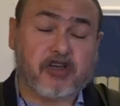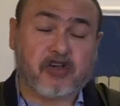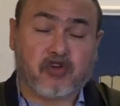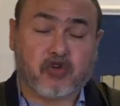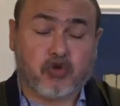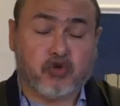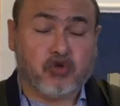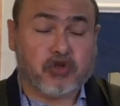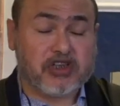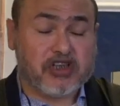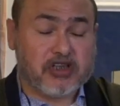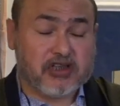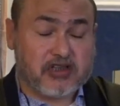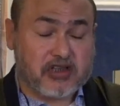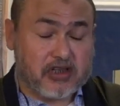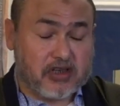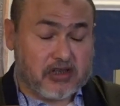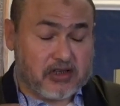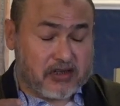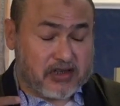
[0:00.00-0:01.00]
including
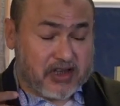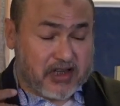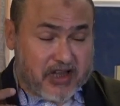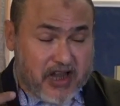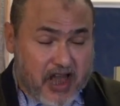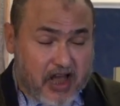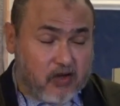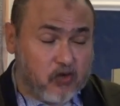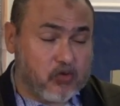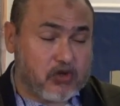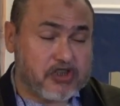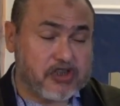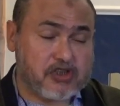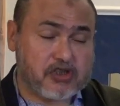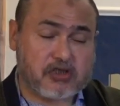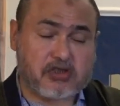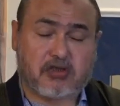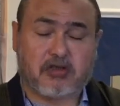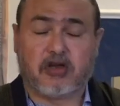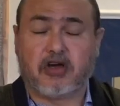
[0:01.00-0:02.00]
the
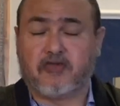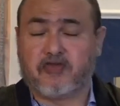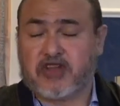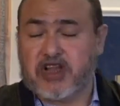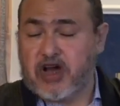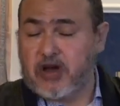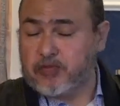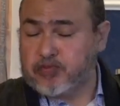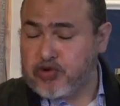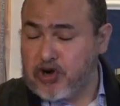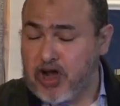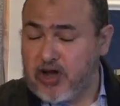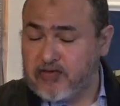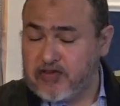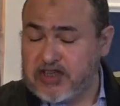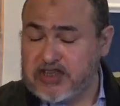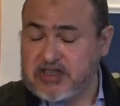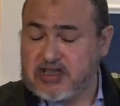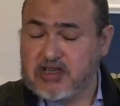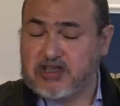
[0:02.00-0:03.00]
language of that
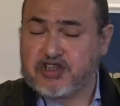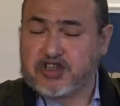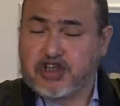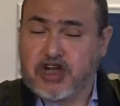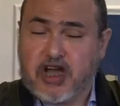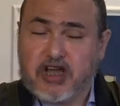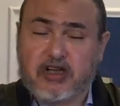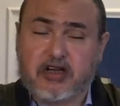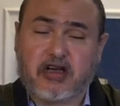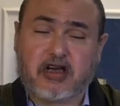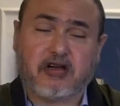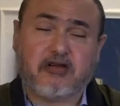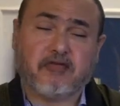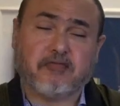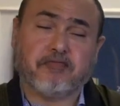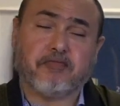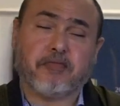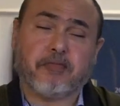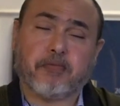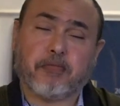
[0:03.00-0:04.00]
province in China,
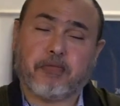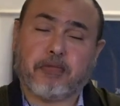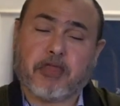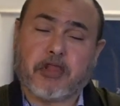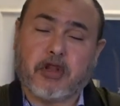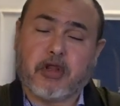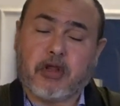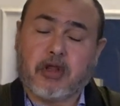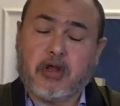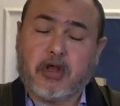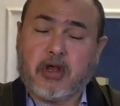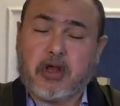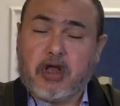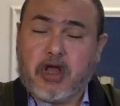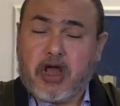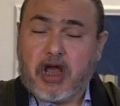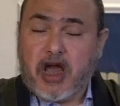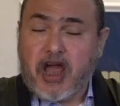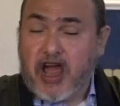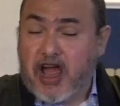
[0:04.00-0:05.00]

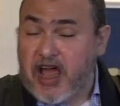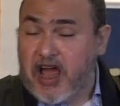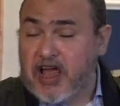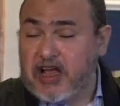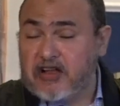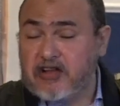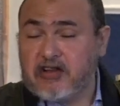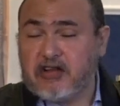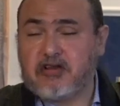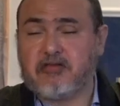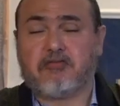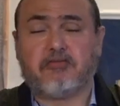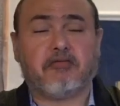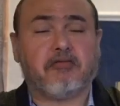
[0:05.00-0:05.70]
and